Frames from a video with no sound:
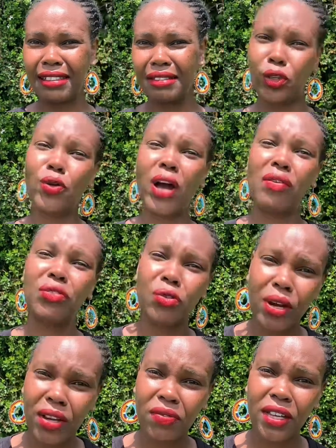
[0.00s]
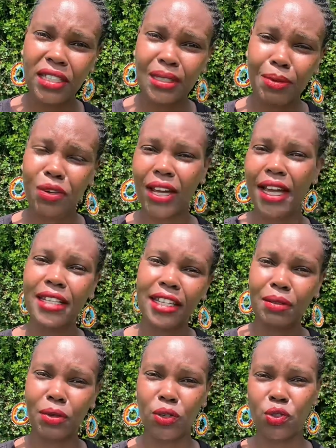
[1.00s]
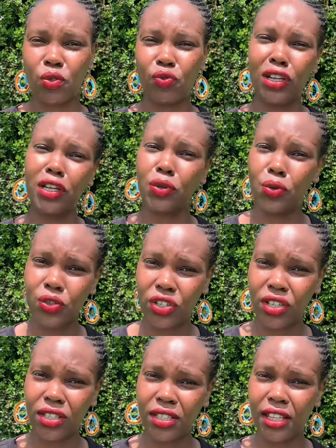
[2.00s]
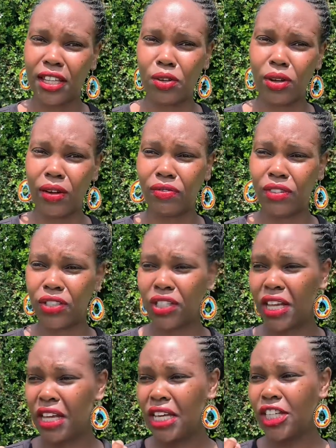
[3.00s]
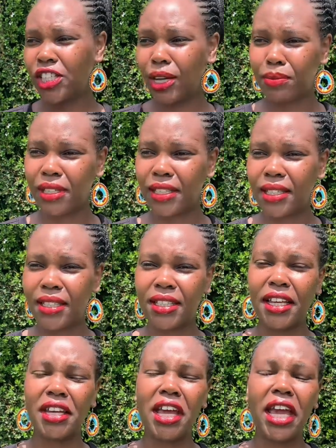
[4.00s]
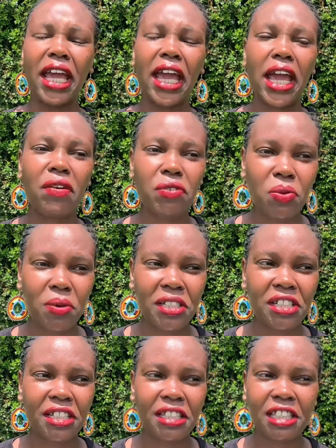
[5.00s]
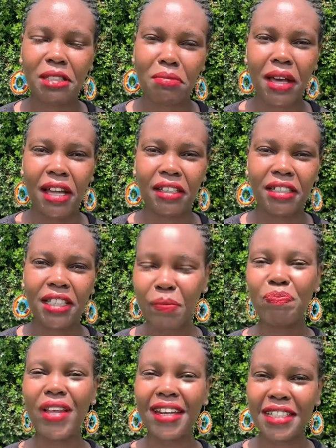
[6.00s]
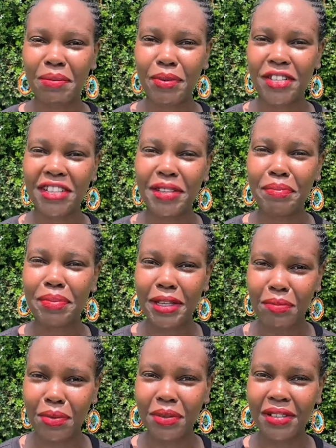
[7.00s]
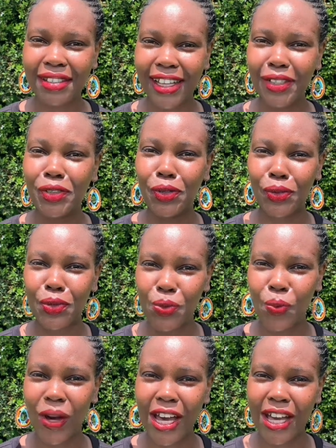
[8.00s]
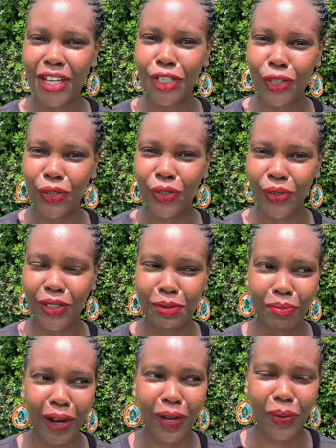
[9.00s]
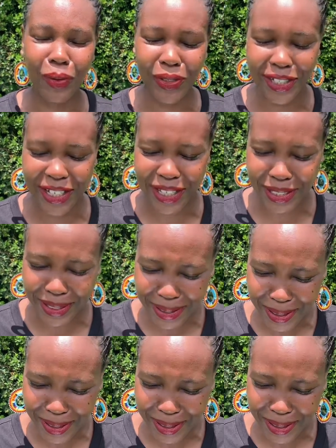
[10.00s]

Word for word: So you have cravings but you can't eat because you're feeling nauseous, and then you have these sharp senses and everyone just smells, and especially people that don't wear deodorant. My goodness.